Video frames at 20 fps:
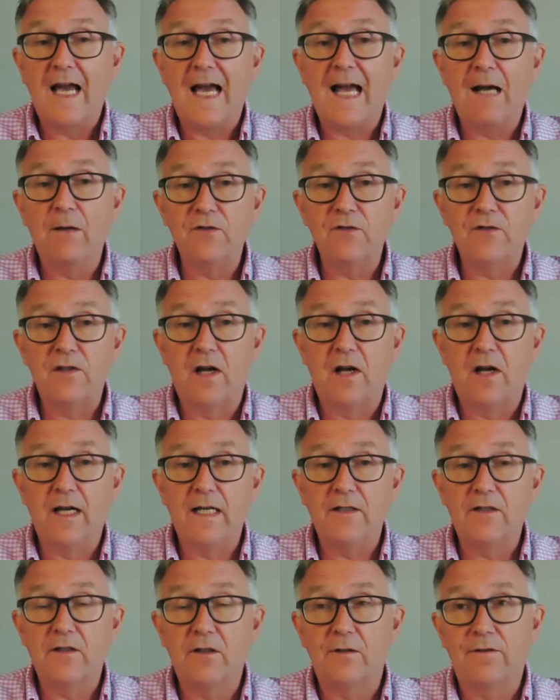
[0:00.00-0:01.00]

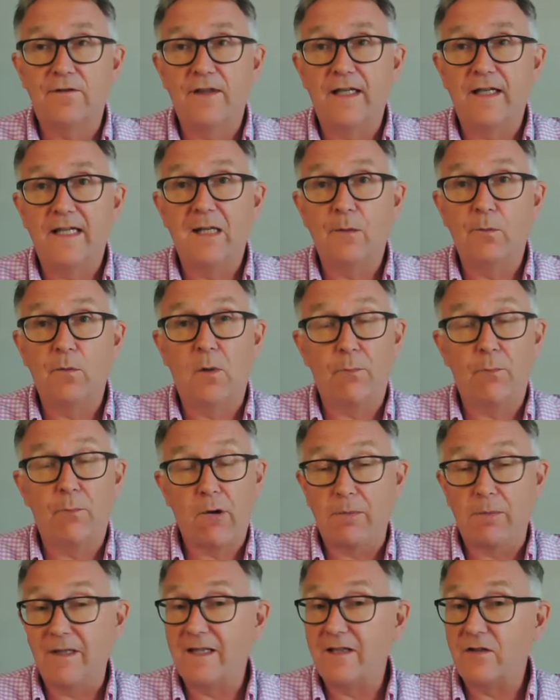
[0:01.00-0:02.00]
outside of thinking, well,
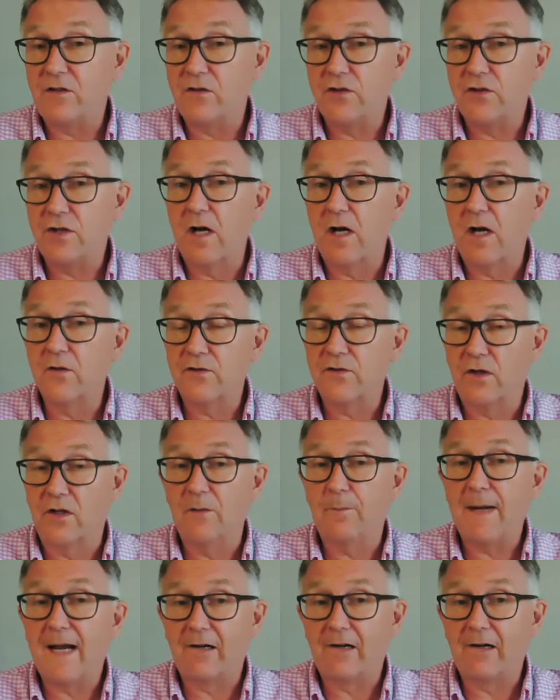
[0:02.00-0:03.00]
probably this is chance on
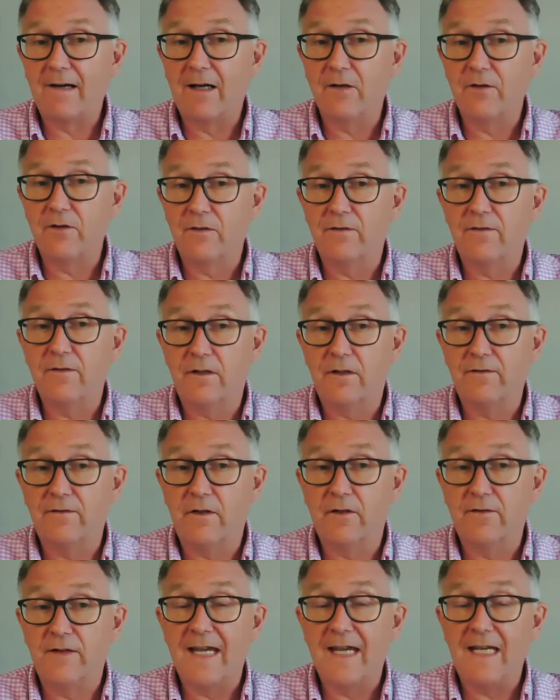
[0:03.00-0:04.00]
a background
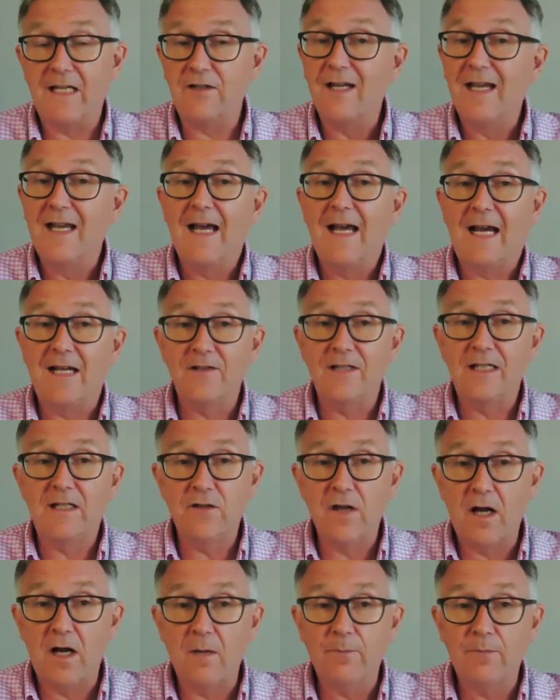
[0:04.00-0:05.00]
of age. As an
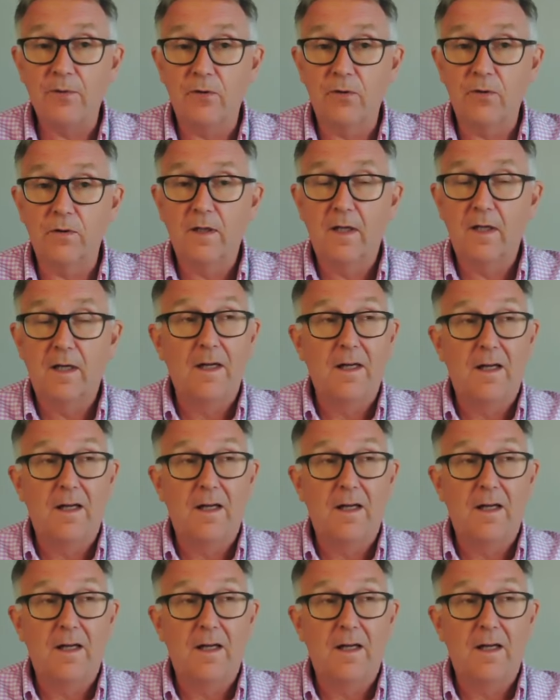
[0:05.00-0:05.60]
example,